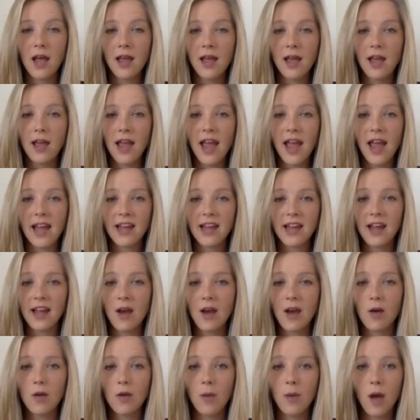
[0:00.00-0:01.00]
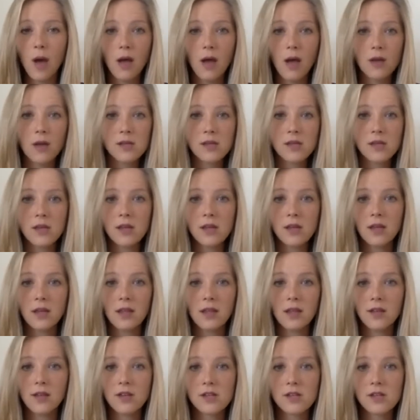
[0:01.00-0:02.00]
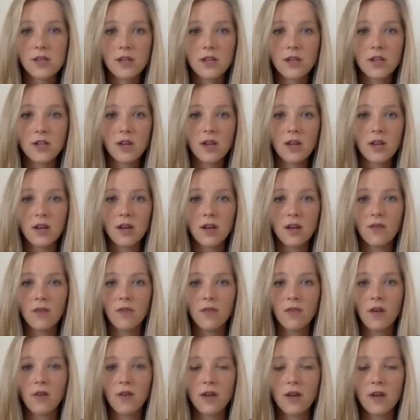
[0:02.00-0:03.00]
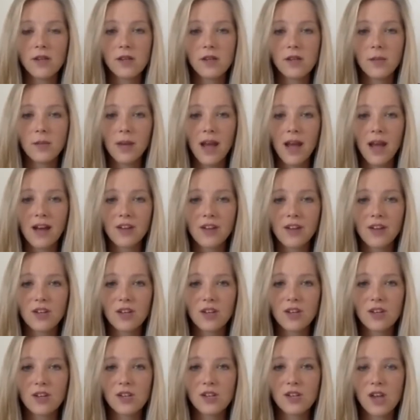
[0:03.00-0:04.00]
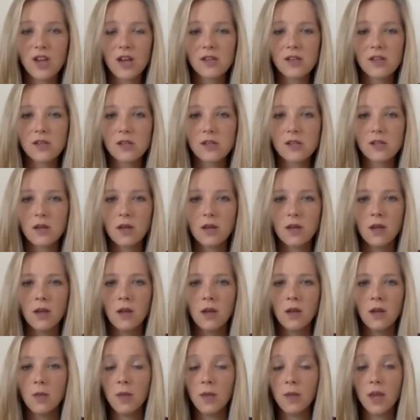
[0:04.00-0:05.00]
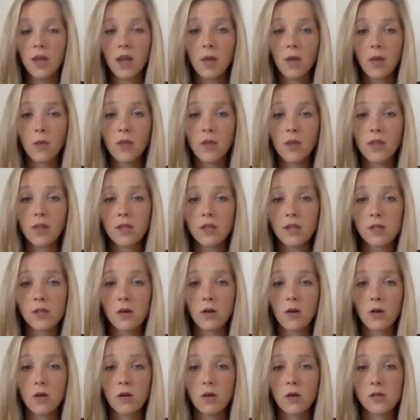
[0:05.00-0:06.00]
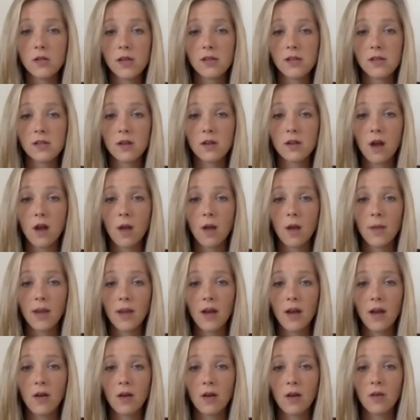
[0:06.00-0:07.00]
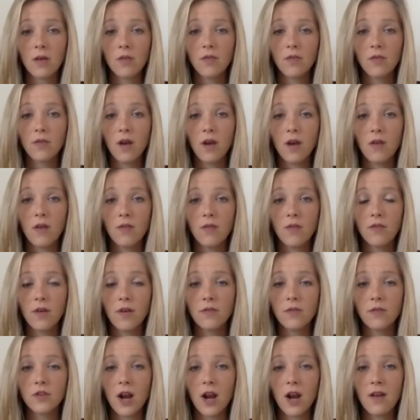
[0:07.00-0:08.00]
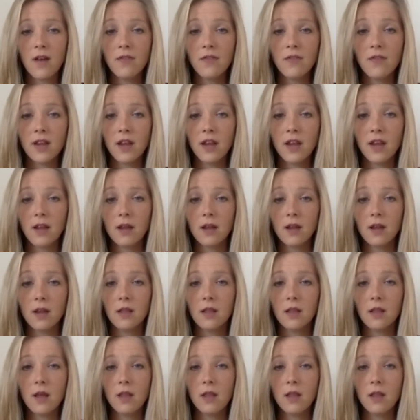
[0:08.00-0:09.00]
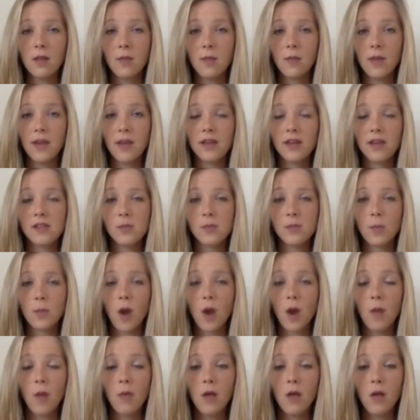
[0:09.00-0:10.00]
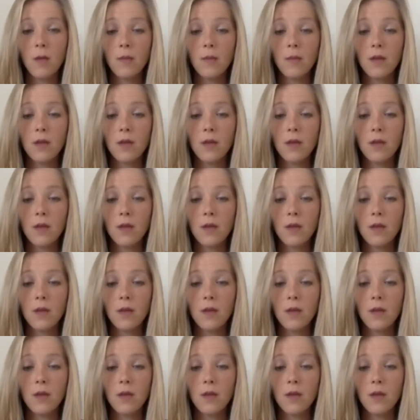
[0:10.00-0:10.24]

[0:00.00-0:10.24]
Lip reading: hanging out in policy and legislation and fundraising, but actually just being with these girls as they're coming out of trafficking. The biggest problem